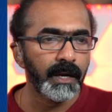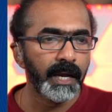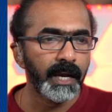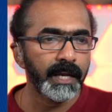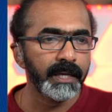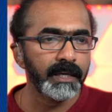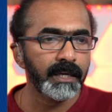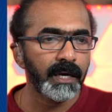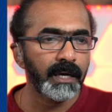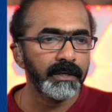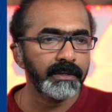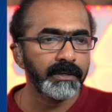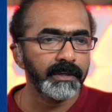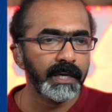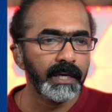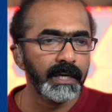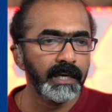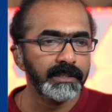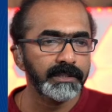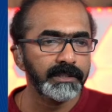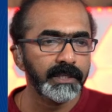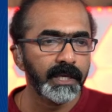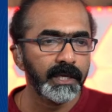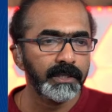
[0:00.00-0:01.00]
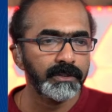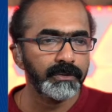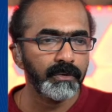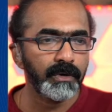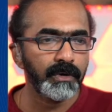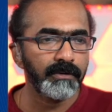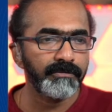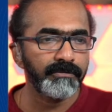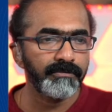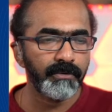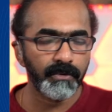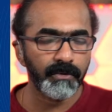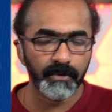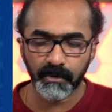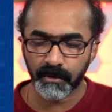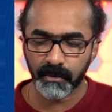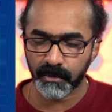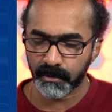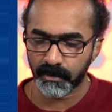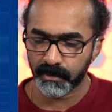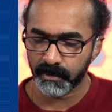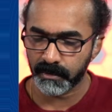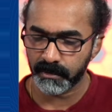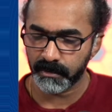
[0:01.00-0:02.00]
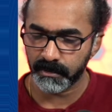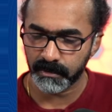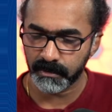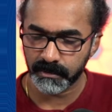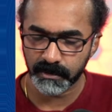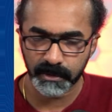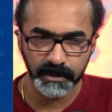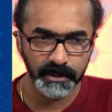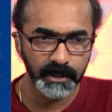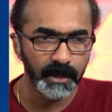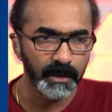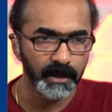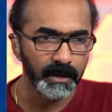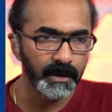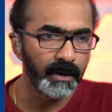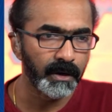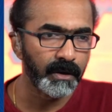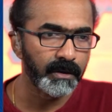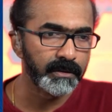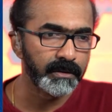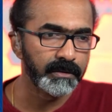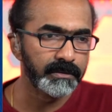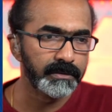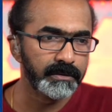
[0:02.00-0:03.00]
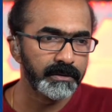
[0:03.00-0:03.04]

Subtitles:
I can't really schedule it for 10 o'clock.